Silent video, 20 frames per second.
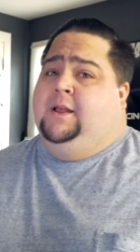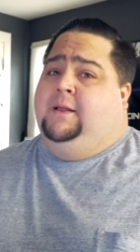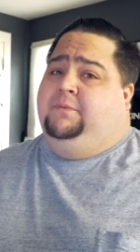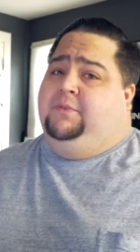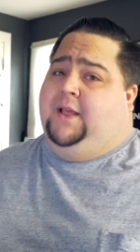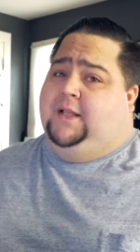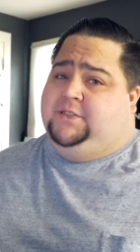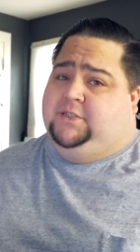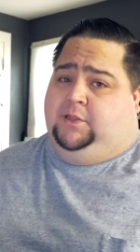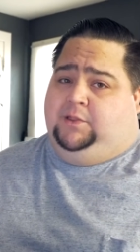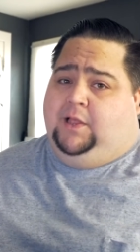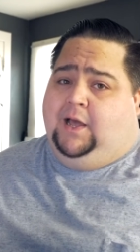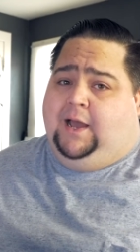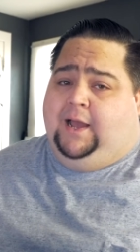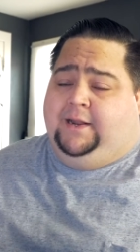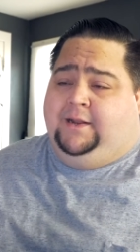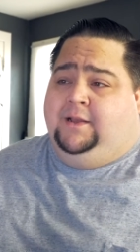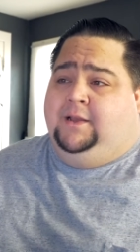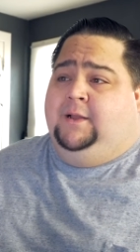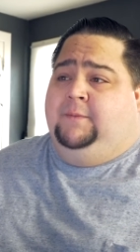That's a
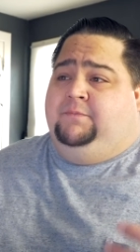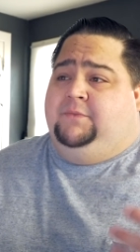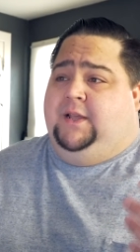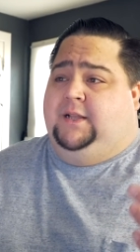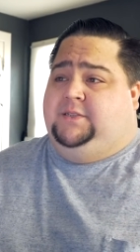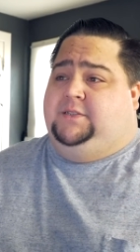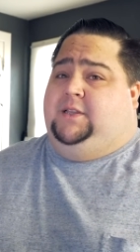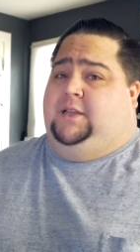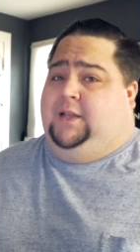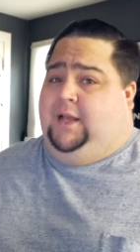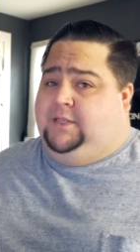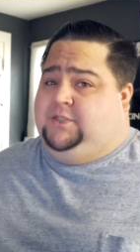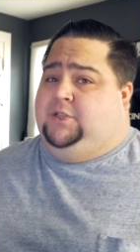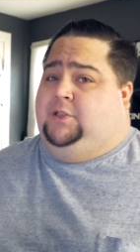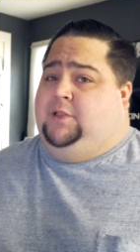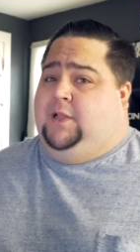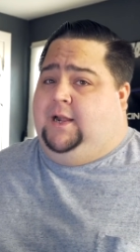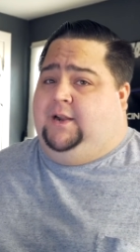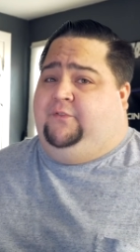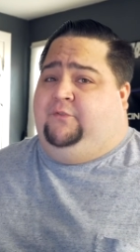lot. That's that's a
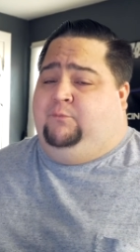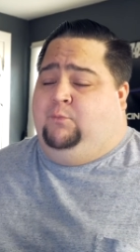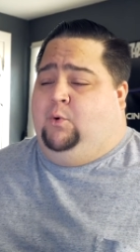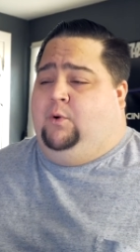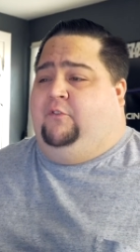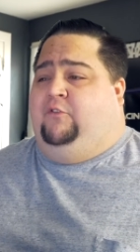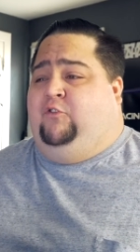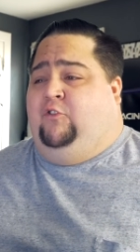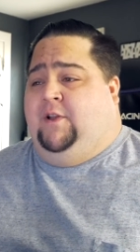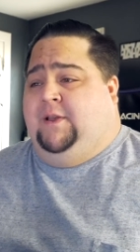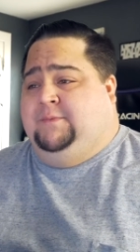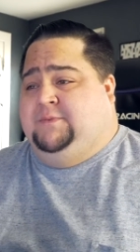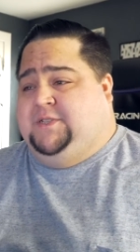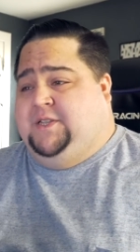lot of more frames